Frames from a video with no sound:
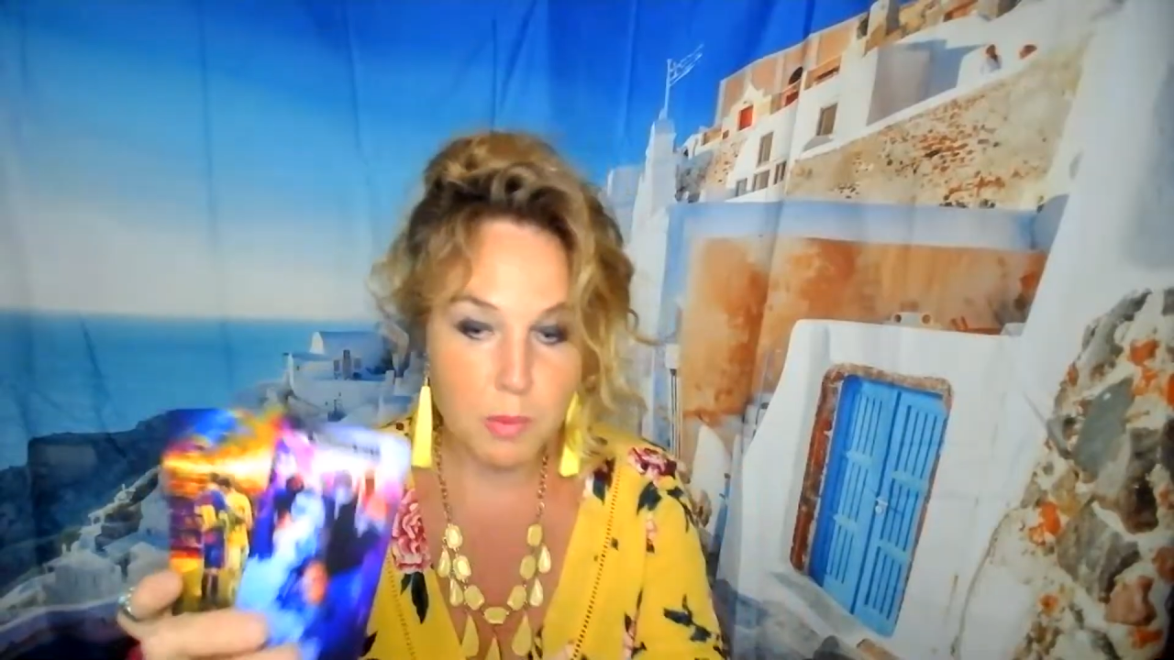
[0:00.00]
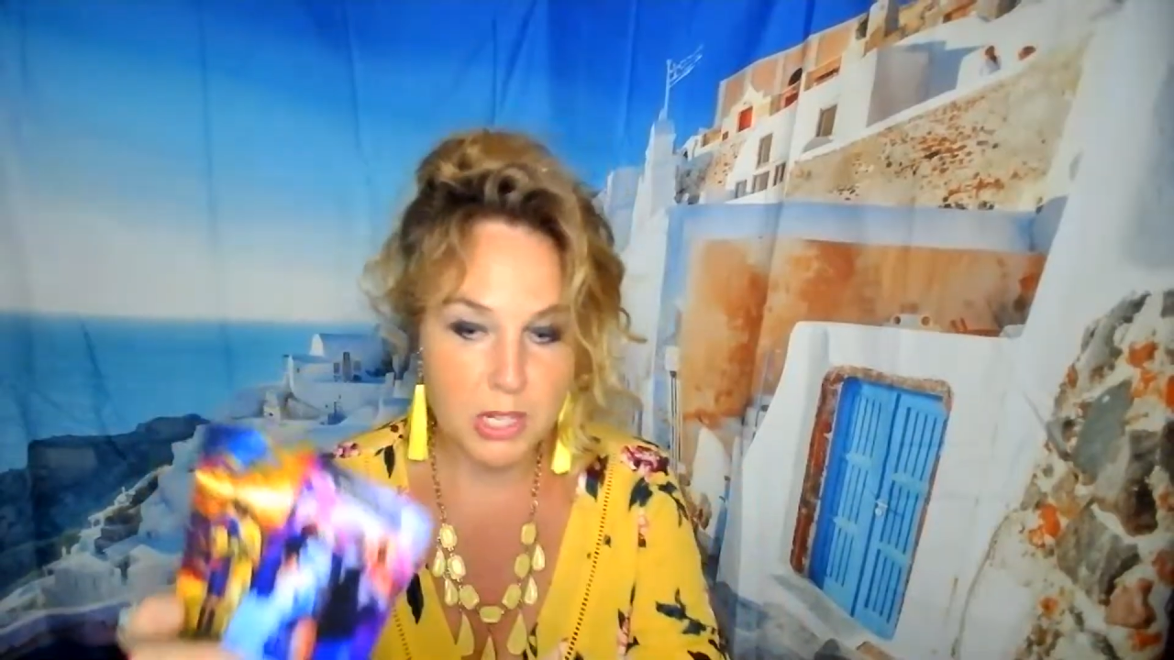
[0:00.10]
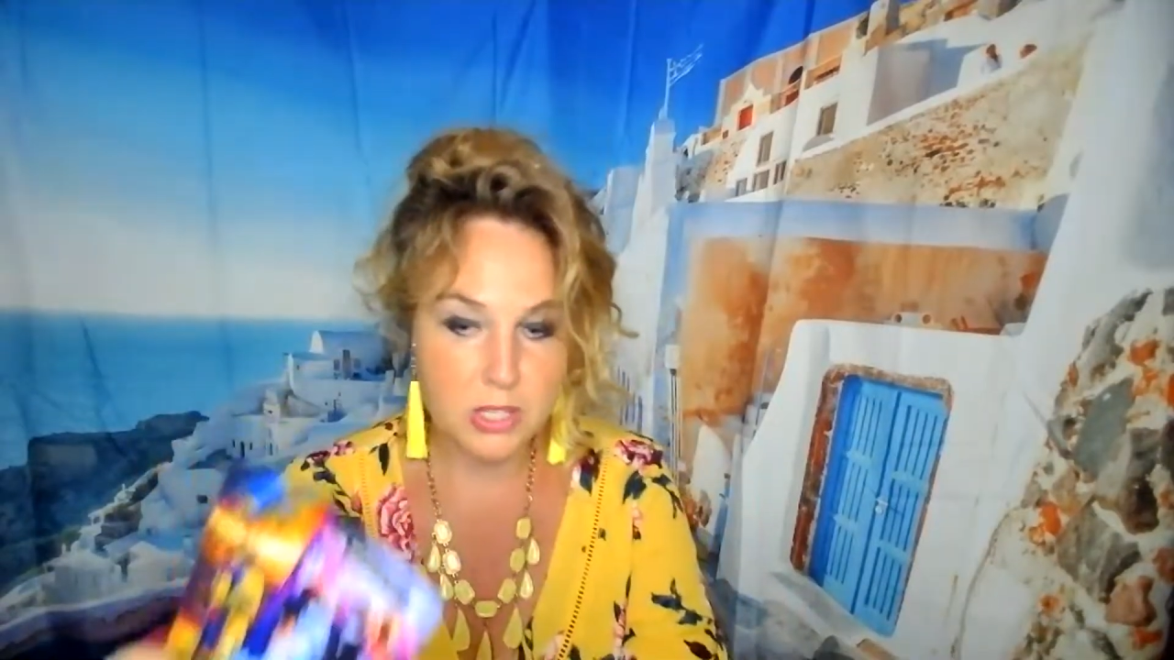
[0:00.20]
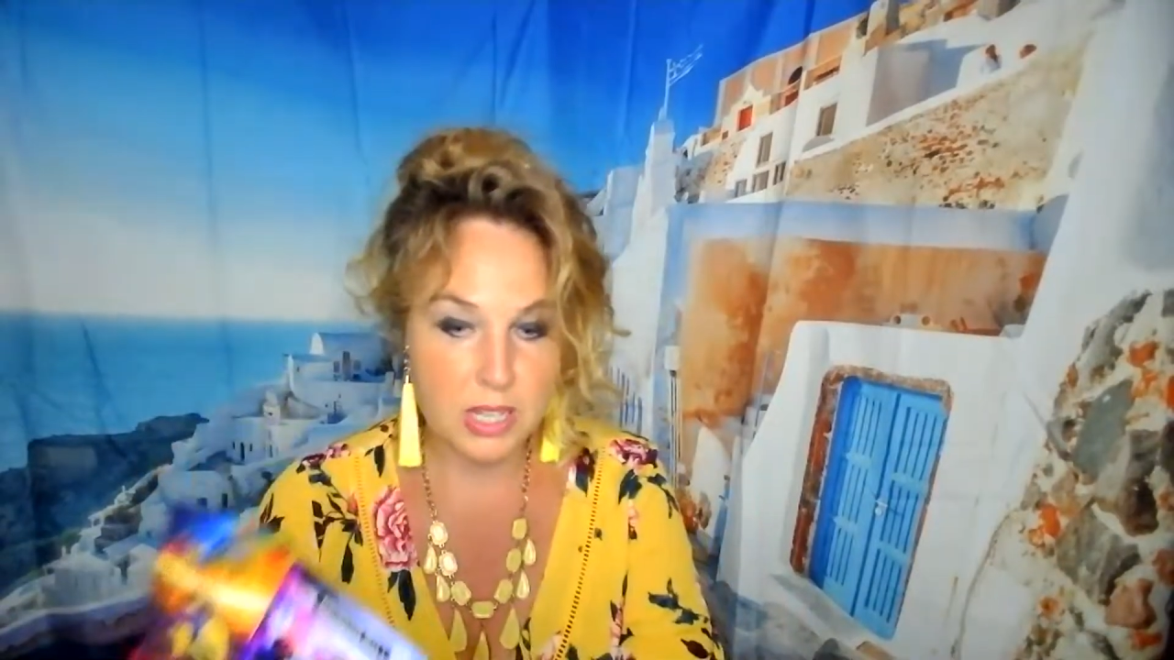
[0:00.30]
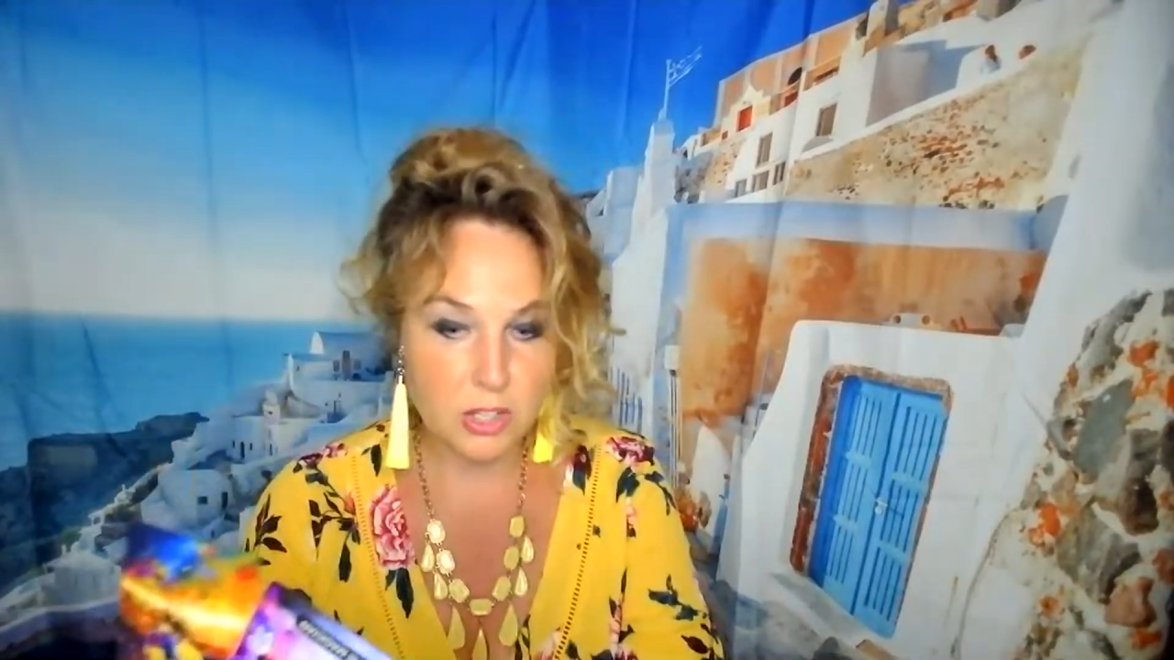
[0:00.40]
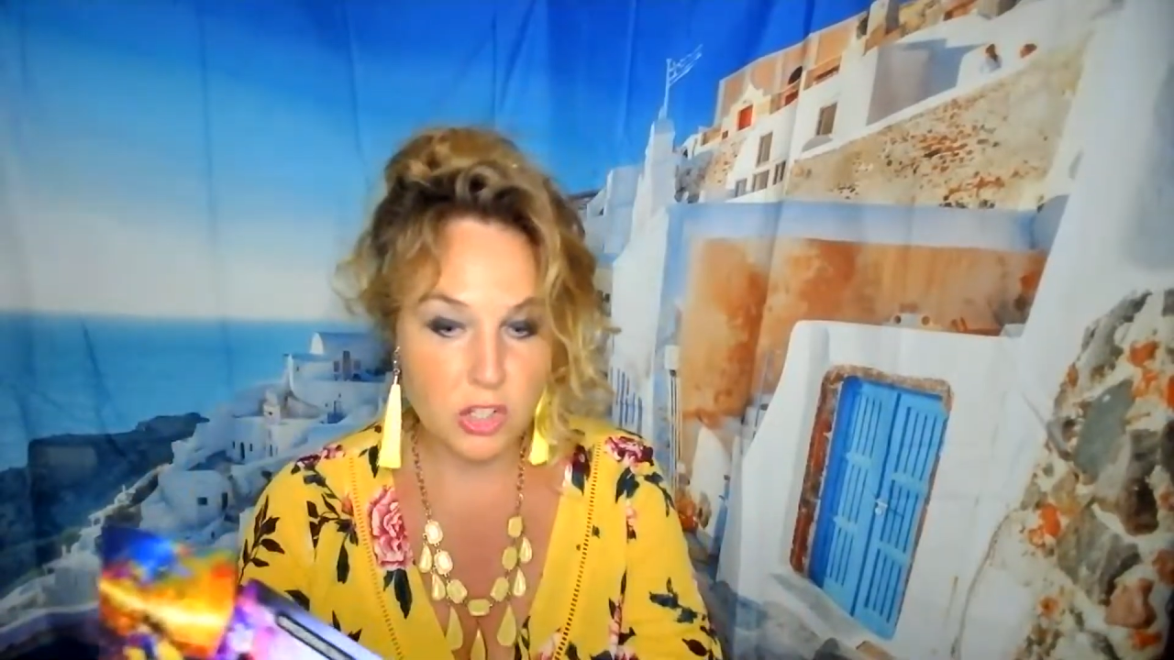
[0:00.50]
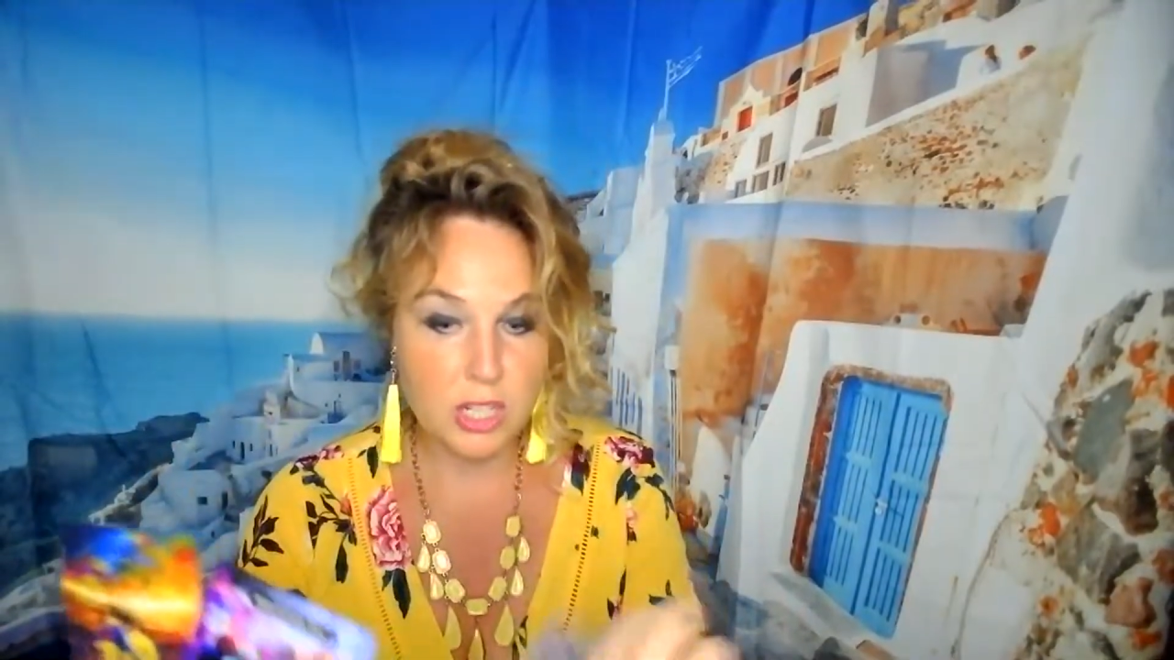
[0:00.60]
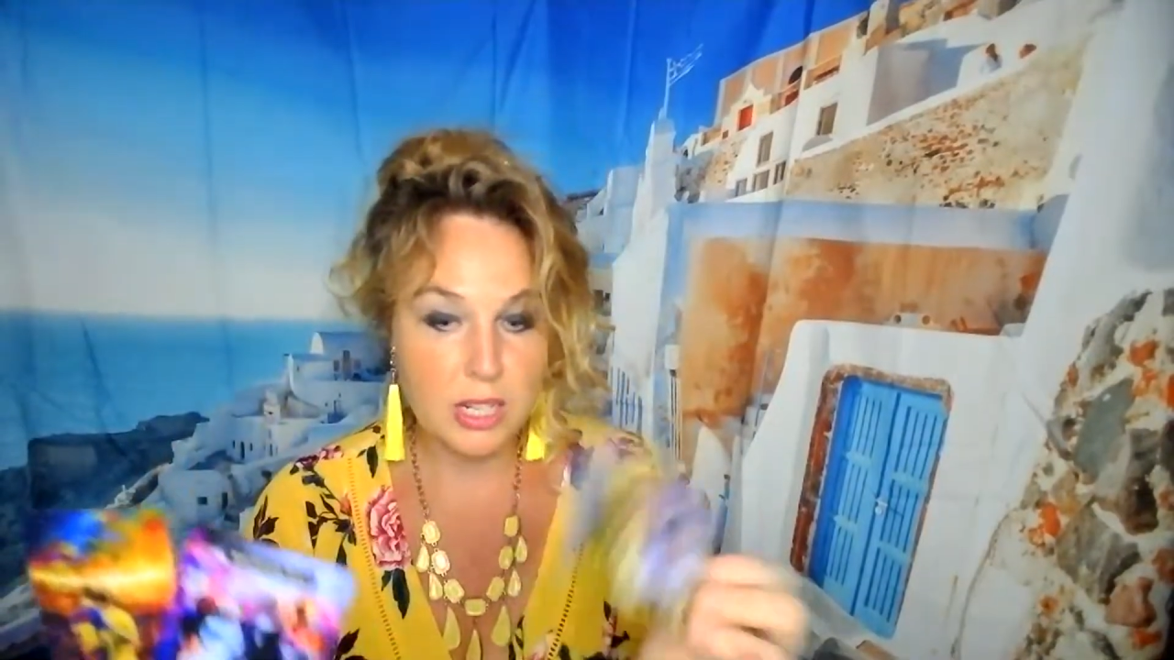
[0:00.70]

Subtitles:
she needs